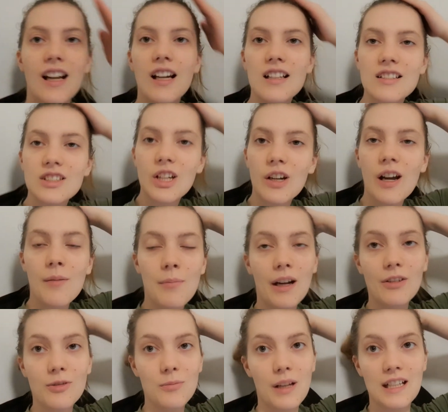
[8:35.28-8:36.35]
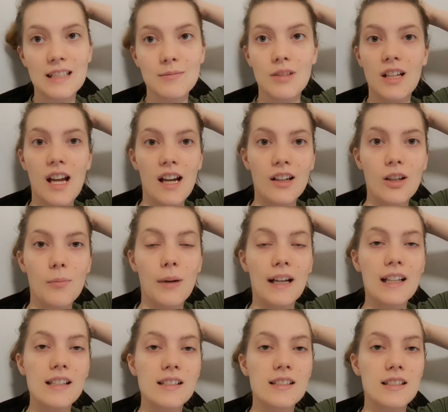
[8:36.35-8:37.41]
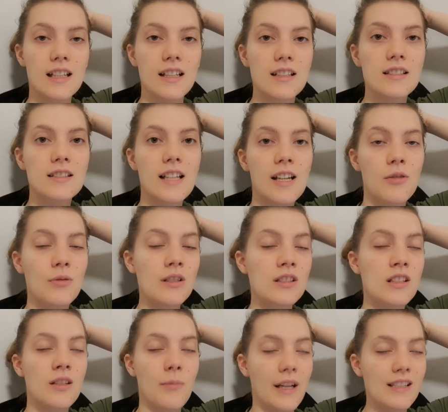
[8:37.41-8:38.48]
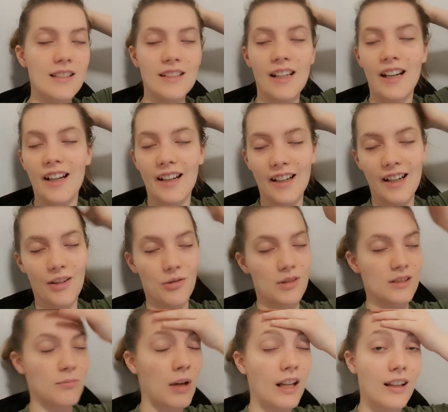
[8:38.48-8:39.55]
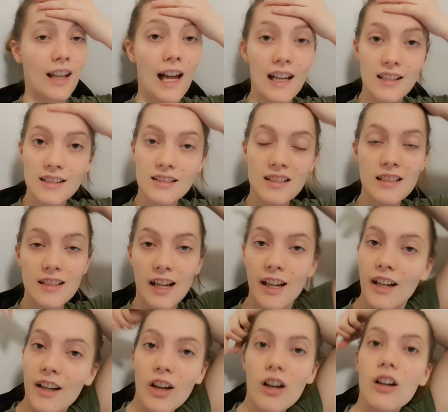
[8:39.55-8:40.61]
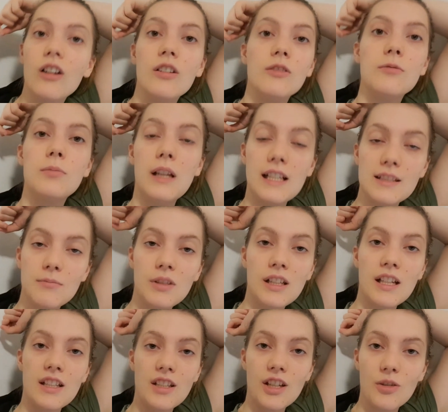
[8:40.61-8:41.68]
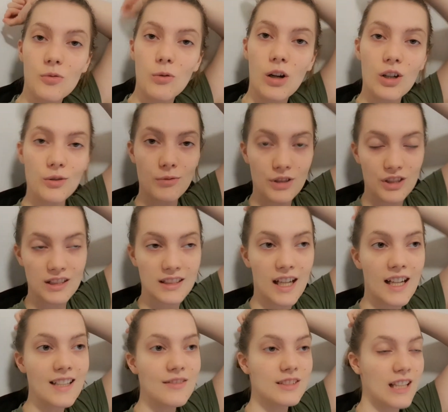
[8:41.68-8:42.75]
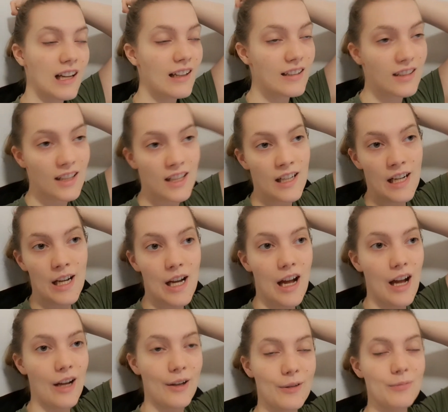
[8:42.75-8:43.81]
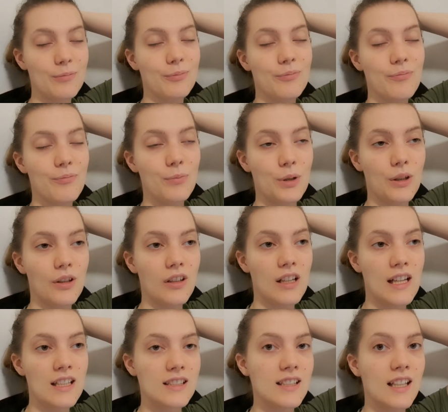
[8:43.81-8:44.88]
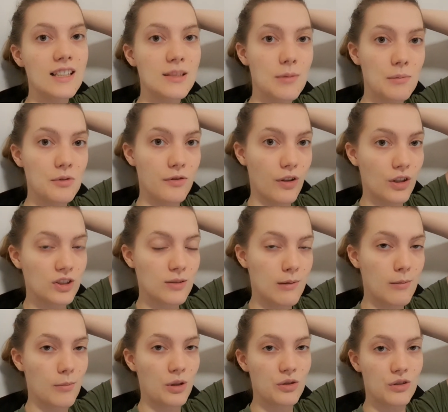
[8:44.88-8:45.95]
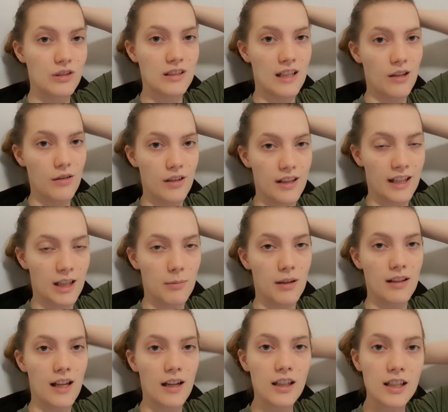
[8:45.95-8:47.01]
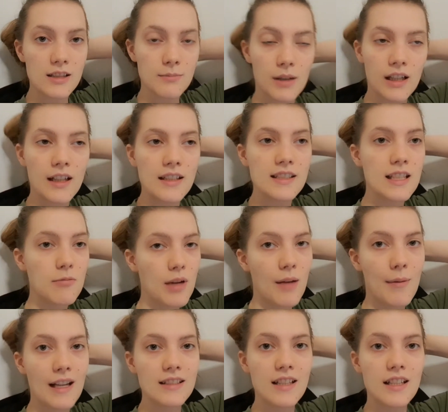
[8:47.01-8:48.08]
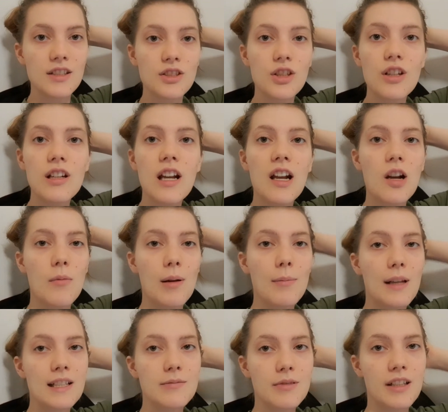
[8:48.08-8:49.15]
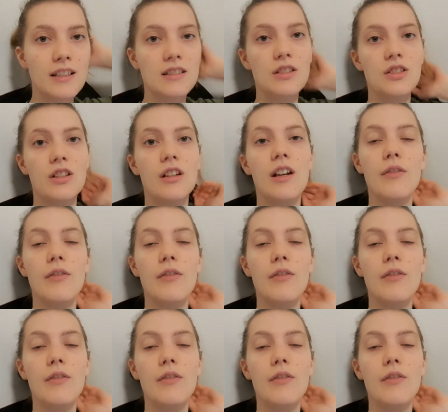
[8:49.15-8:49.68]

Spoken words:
So I'm back from placement. I got back at 6. It was an amazing day. It was my last day of placement in year 1, which is kind of sad, but it's nice to be able to focus on my modules now and think about that, because my CBM essay is done and all my placement days are done.